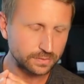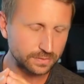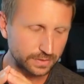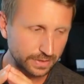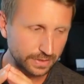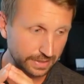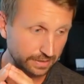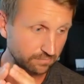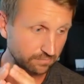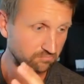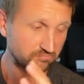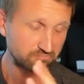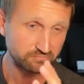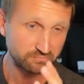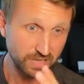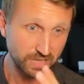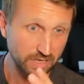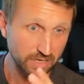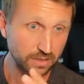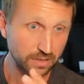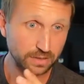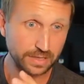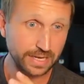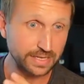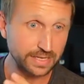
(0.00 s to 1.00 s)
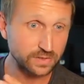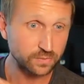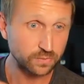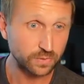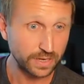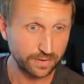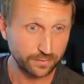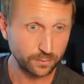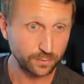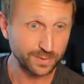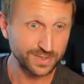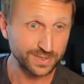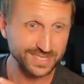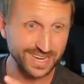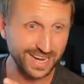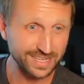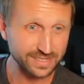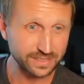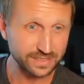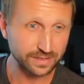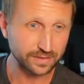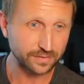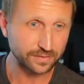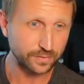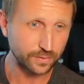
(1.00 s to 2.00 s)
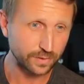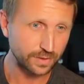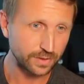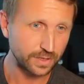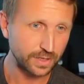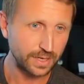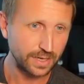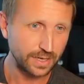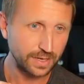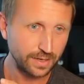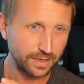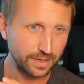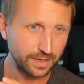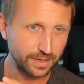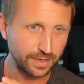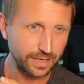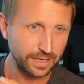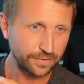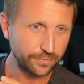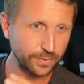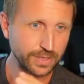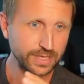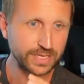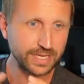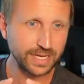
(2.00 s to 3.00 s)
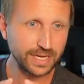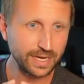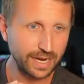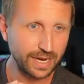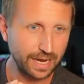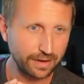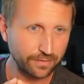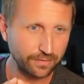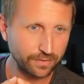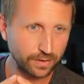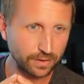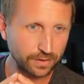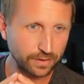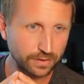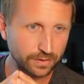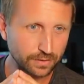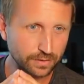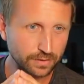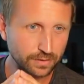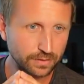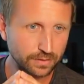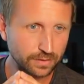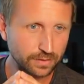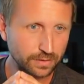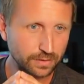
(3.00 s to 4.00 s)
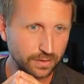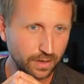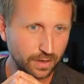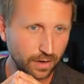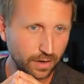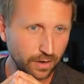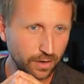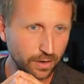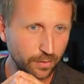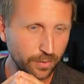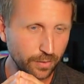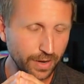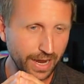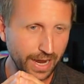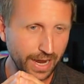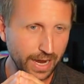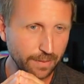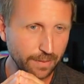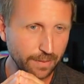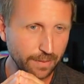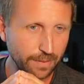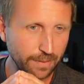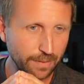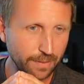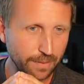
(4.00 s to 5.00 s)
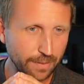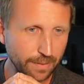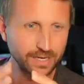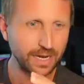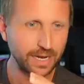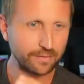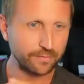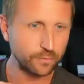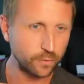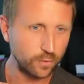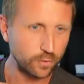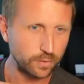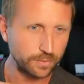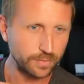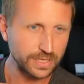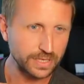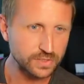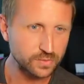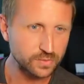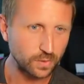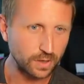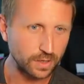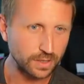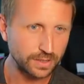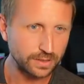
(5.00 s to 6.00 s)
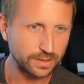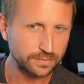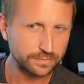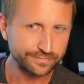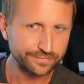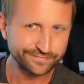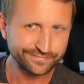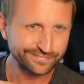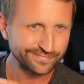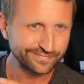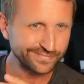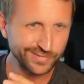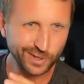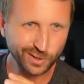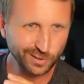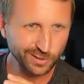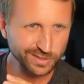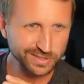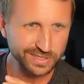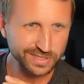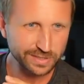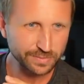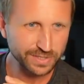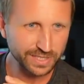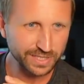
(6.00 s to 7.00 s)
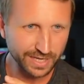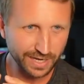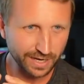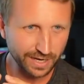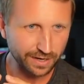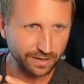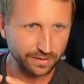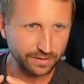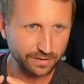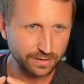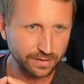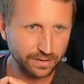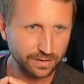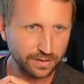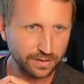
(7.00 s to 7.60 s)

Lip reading: Like, that's what everyone's asking for. If we did have our own app, but didn't have Coinbase Wallet, no one seems to care.